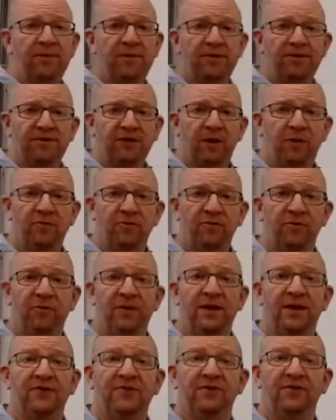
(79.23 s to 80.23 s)
This comes from
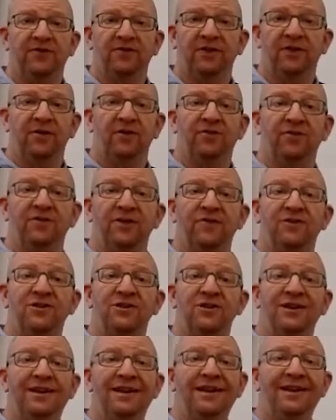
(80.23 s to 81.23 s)
page
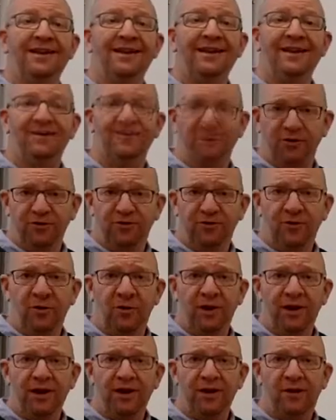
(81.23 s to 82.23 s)
617. If you're
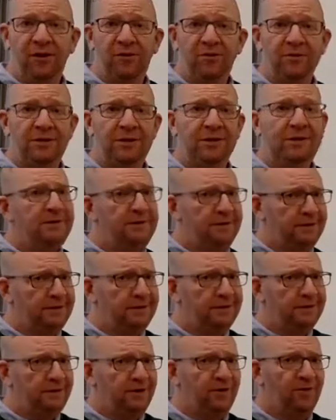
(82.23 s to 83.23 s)
scoring at home,
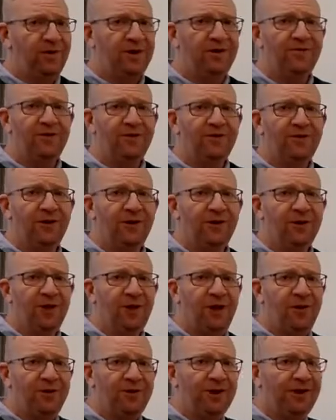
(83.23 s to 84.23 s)
or even if you're
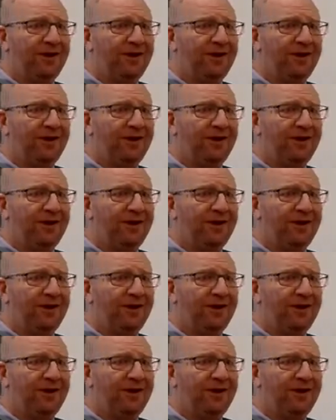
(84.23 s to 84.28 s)
alone.